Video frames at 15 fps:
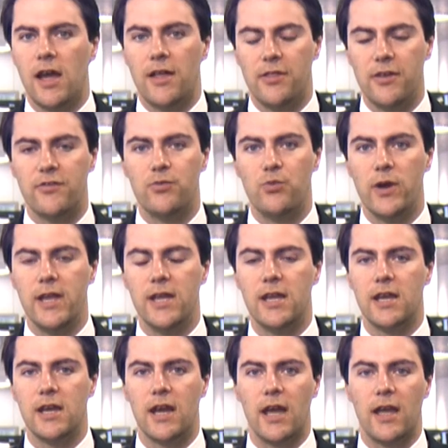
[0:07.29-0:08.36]
This week
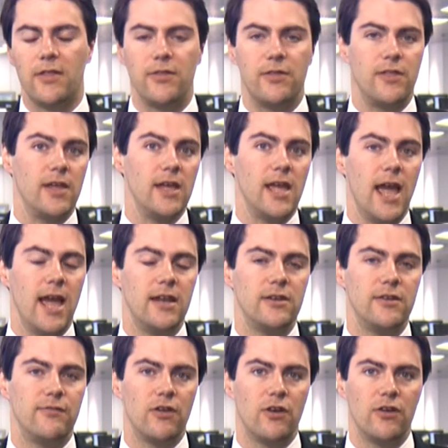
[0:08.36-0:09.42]
and the end
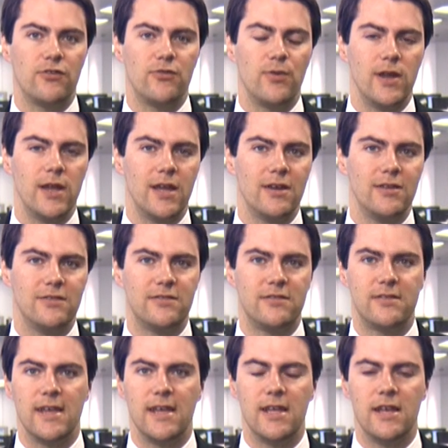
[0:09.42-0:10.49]
of last week has
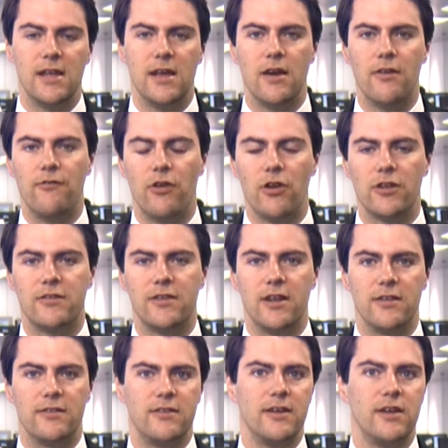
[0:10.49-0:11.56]
seen
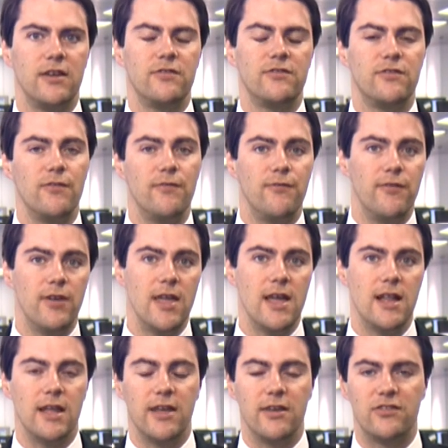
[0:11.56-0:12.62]
volatility
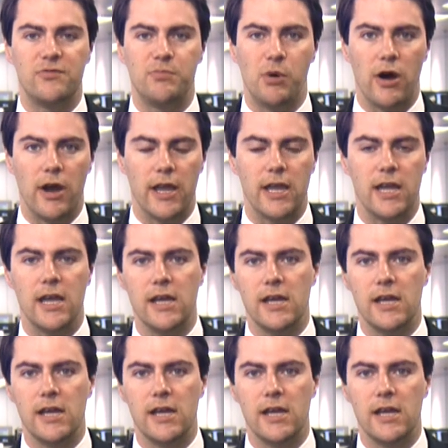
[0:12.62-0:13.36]
severely spike.